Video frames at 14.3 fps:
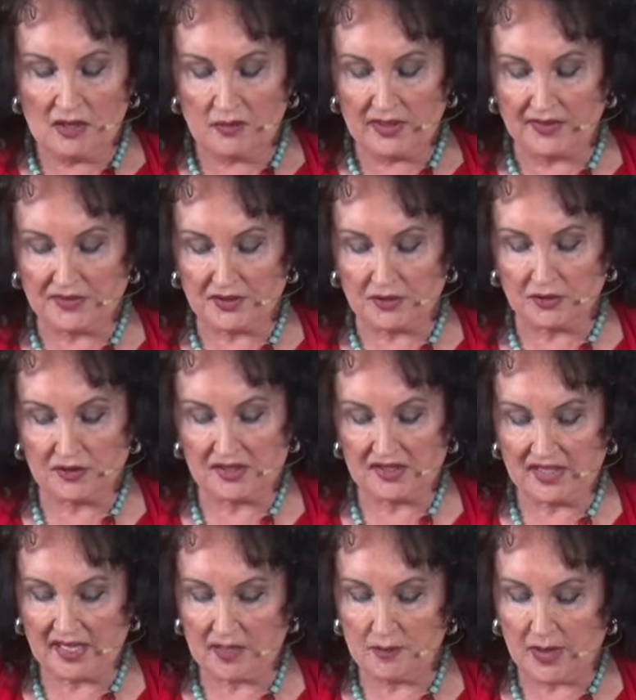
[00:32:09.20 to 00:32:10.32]
We have to learn to
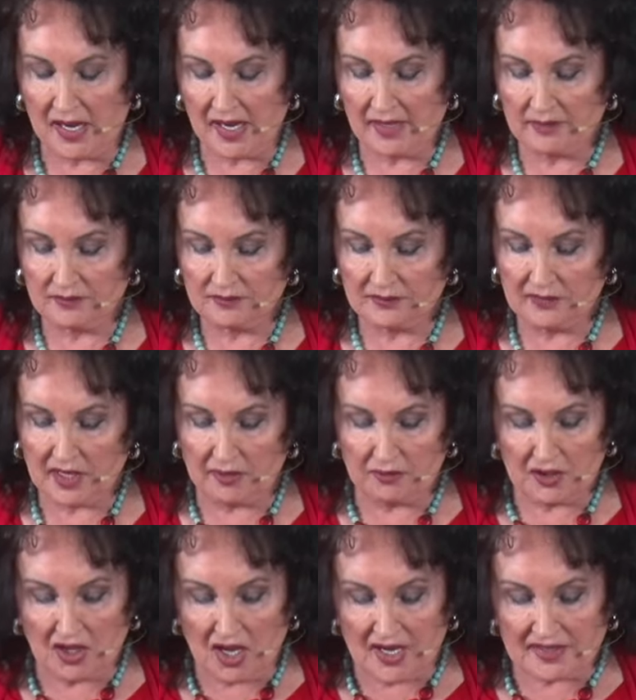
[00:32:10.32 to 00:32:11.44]
say goodbye.
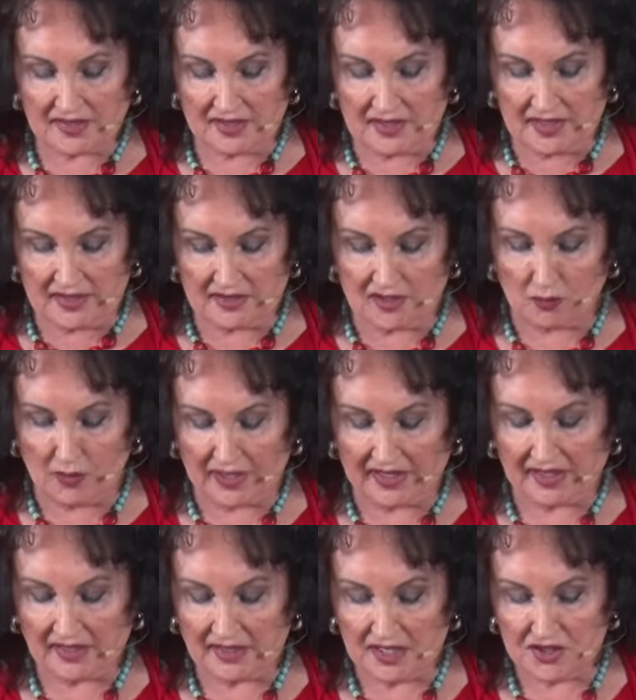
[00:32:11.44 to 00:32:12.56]
Every loss needs the
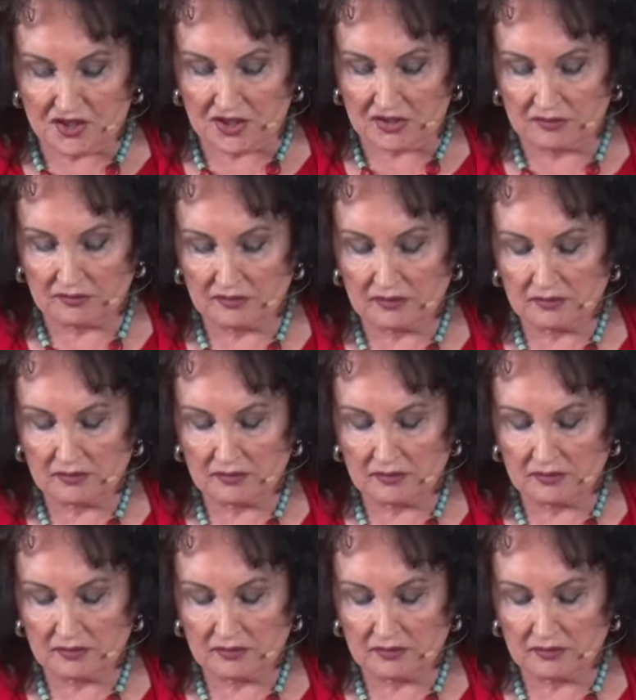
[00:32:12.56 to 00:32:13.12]
recognition